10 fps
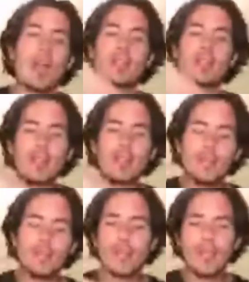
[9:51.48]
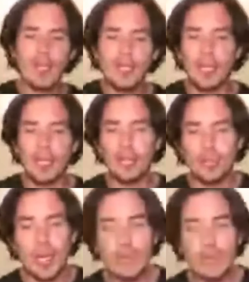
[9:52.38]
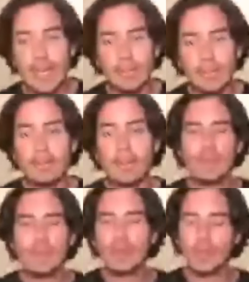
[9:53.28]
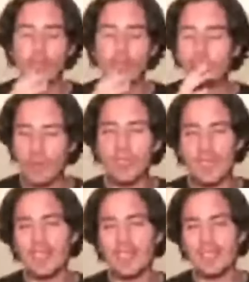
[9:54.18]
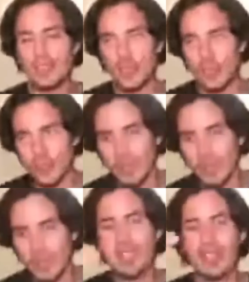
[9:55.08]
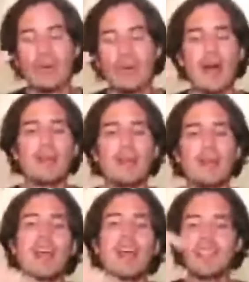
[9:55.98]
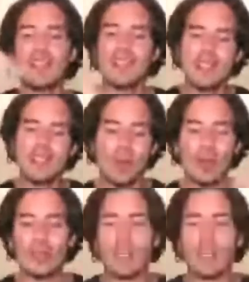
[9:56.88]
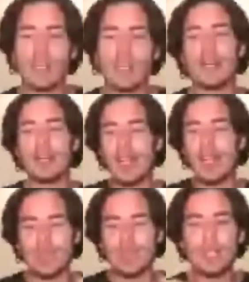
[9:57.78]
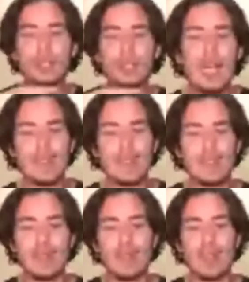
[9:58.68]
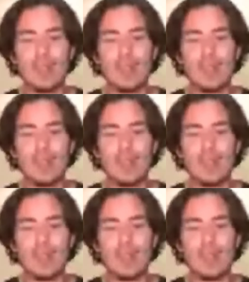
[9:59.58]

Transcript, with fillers: and the heat can go down again. No, sorry. So the heat can go up and the code can go down, like try to balance the